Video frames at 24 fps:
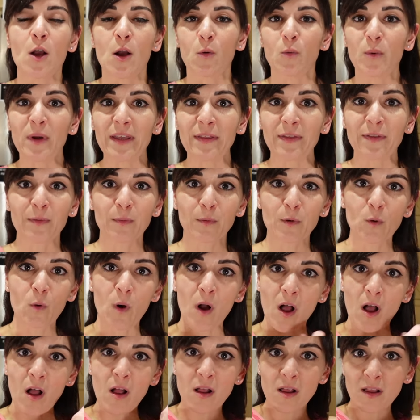We threw
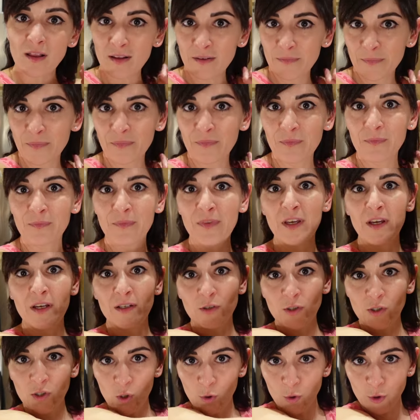all the
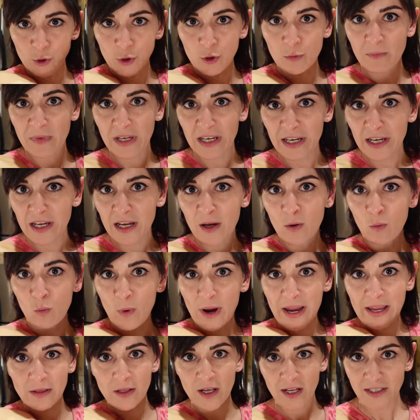social media and
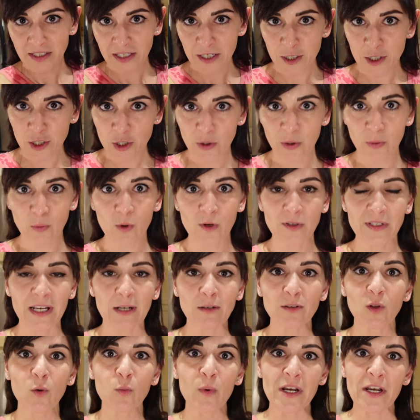weight loss industry rules
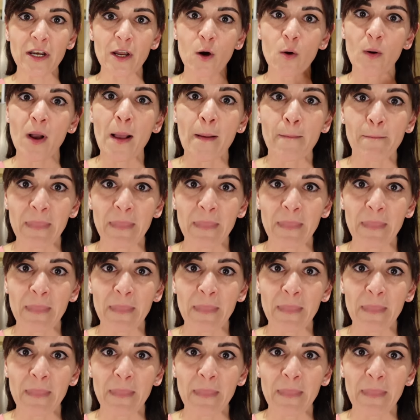out the window,